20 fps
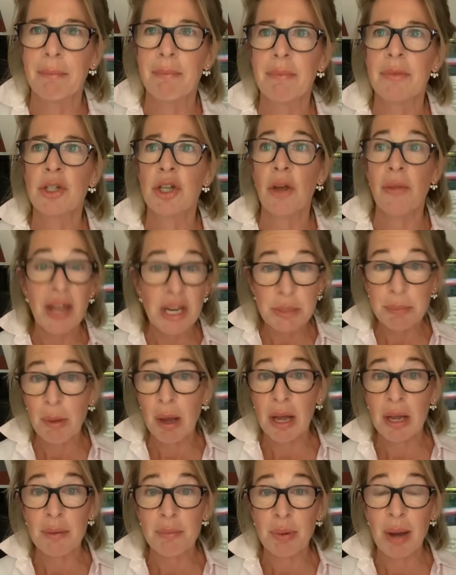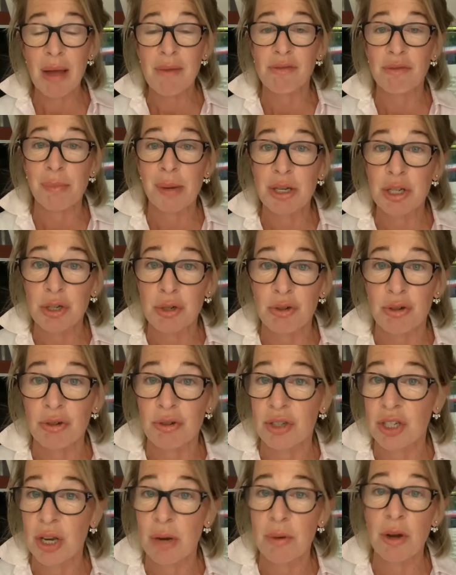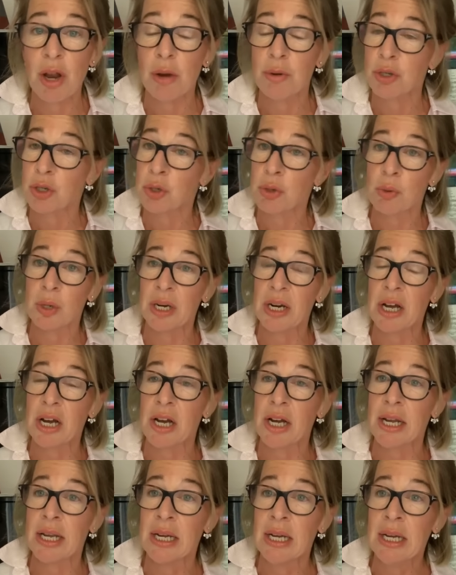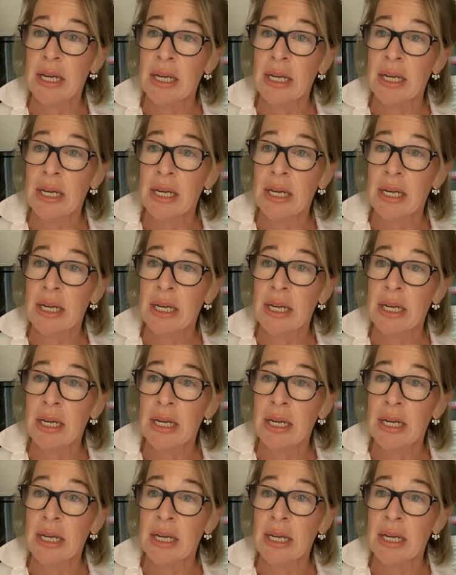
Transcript: So that's my plan for my children. So no, school and I